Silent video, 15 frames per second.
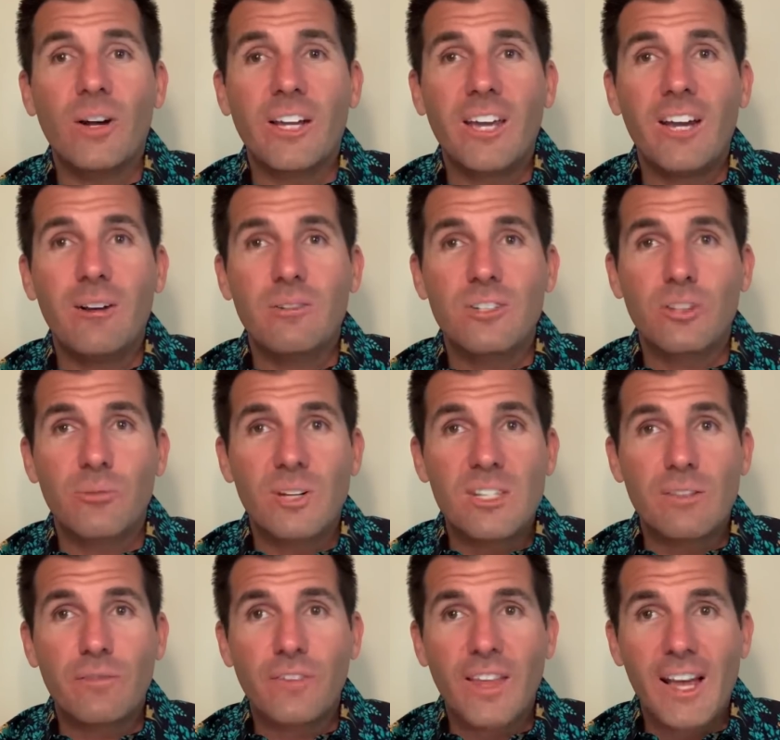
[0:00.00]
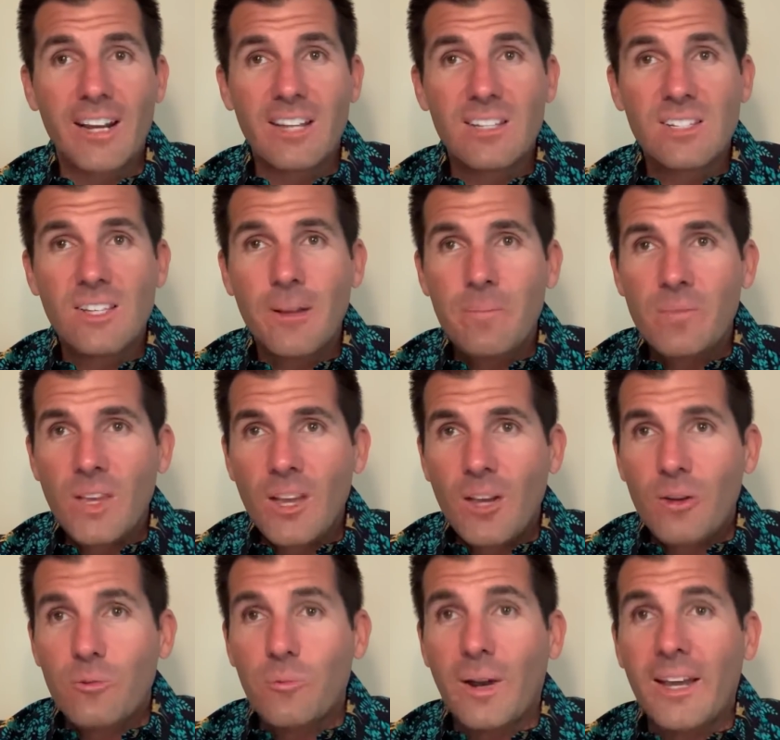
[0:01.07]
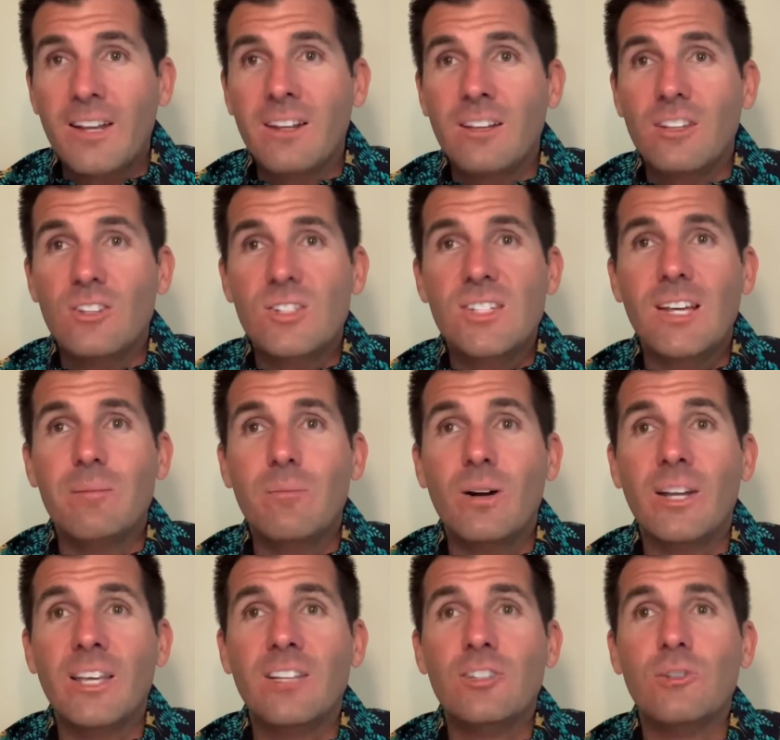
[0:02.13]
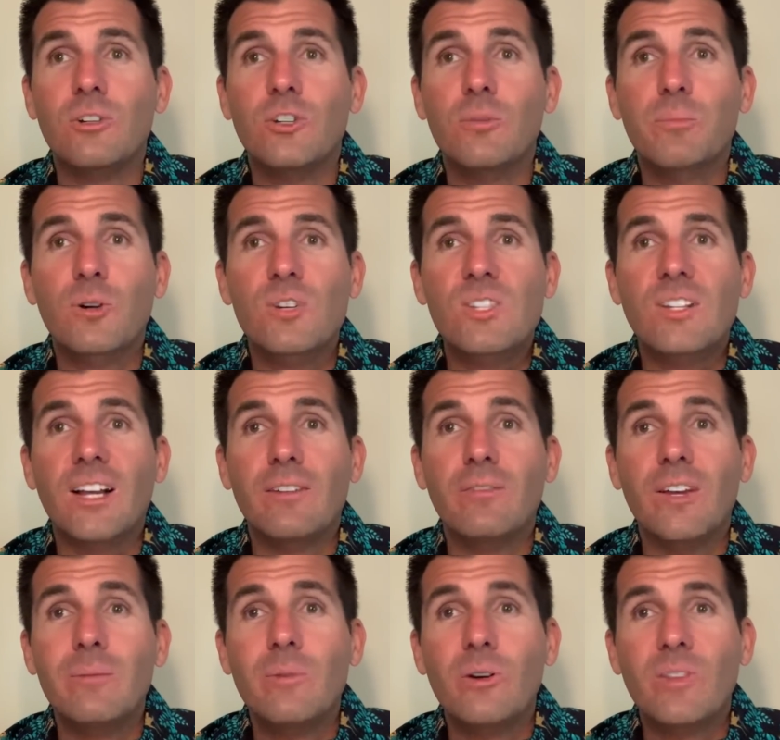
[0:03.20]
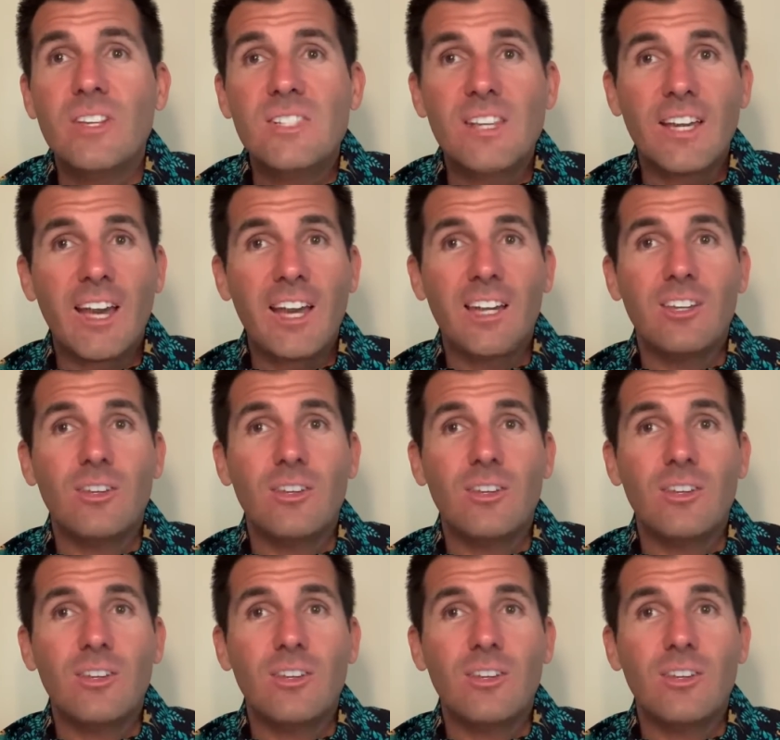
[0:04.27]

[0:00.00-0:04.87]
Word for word: account. The reason for that is when you send money to a new person on Venmo, they say, hey,